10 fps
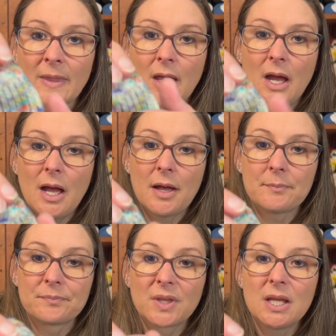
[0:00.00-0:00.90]

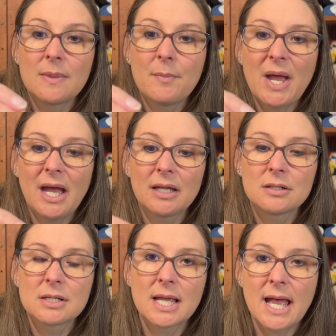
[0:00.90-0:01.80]
In the
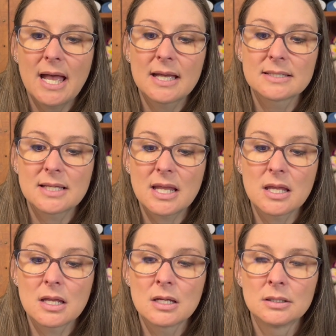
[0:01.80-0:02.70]
pattern it has a